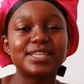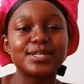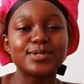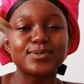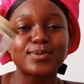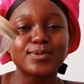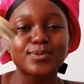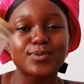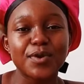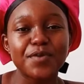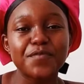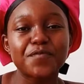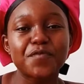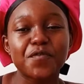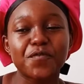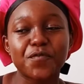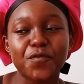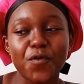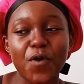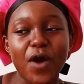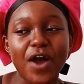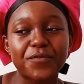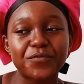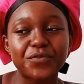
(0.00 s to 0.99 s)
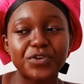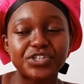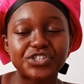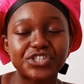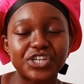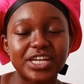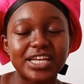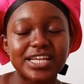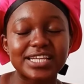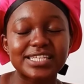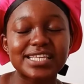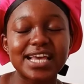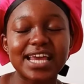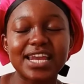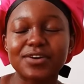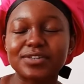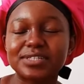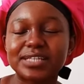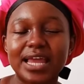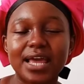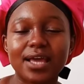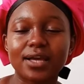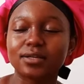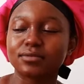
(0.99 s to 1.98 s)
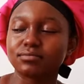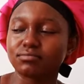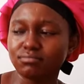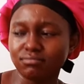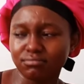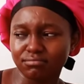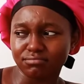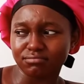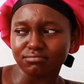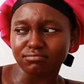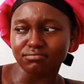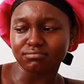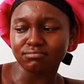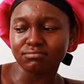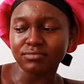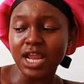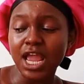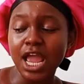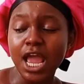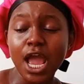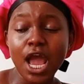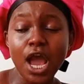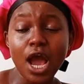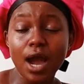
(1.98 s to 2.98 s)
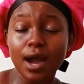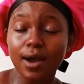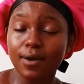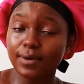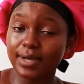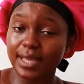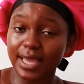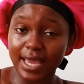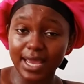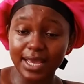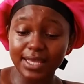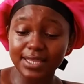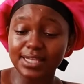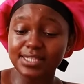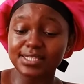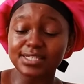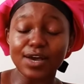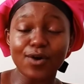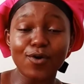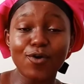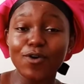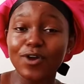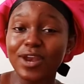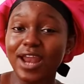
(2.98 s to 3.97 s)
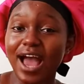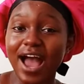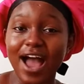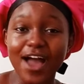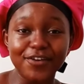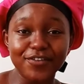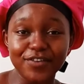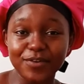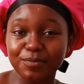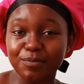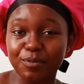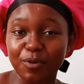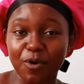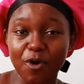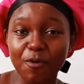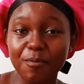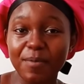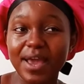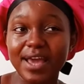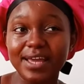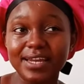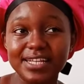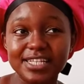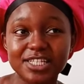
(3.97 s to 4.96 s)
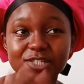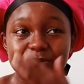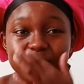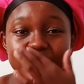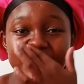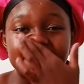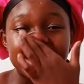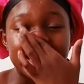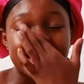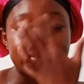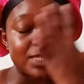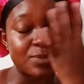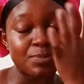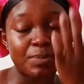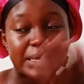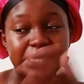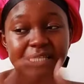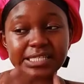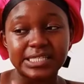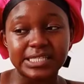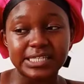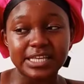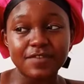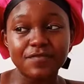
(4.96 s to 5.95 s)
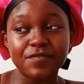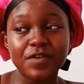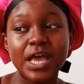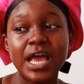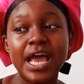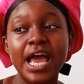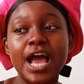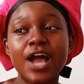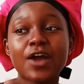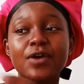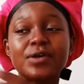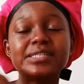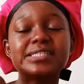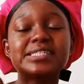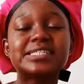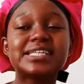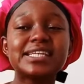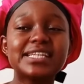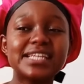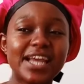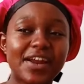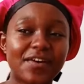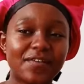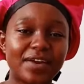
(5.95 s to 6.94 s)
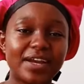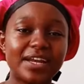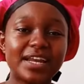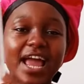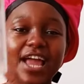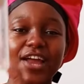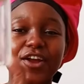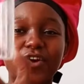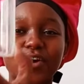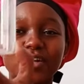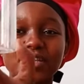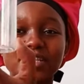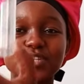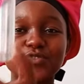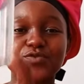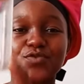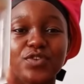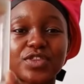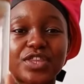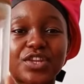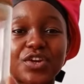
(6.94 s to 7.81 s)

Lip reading: this was going for 400 shillings. And I was like, okay, that's a whole 100 bob and it's pretty expensive. Considering I got this for